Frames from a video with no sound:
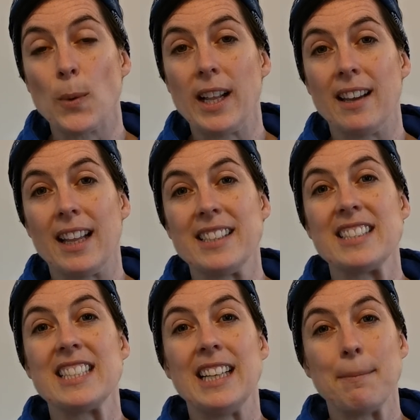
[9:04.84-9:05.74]
as well,
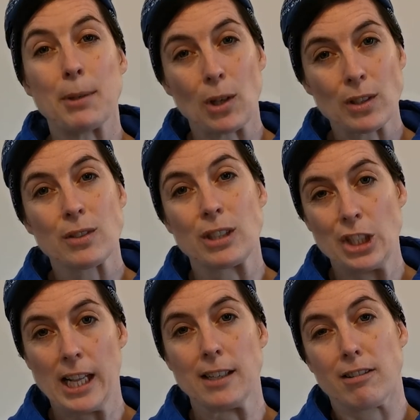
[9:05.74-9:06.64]
but also to
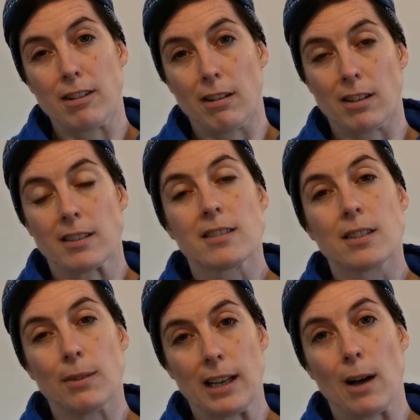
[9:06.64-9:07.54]
challenge the audience,
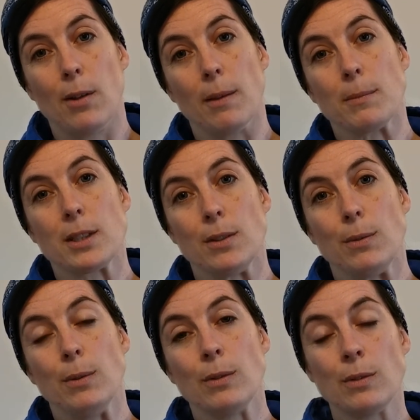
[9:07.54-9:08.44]
to allow them
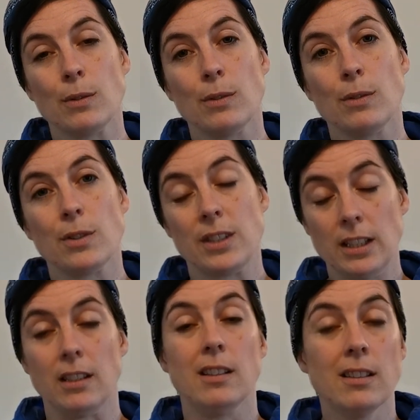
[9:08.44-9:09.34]
to
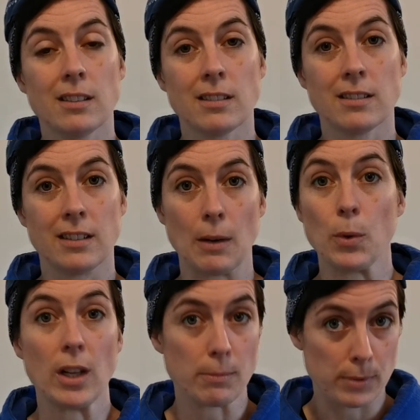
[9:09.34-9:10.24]
see that
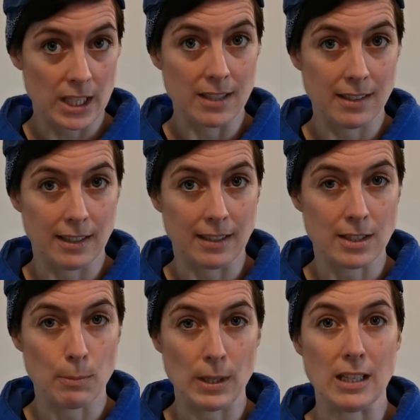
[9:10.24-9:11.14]
we're not pretending
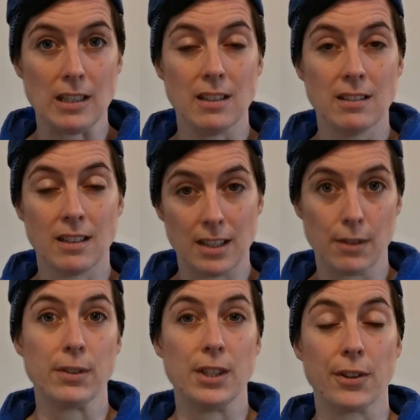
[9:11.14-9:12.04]
to be
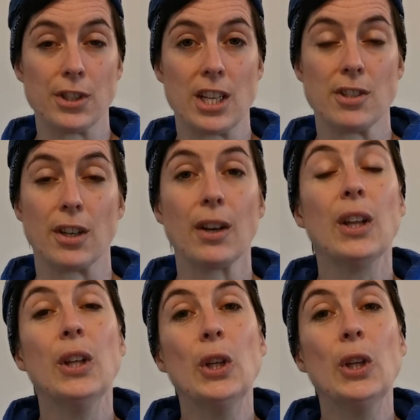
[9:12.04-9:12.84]
of another gender,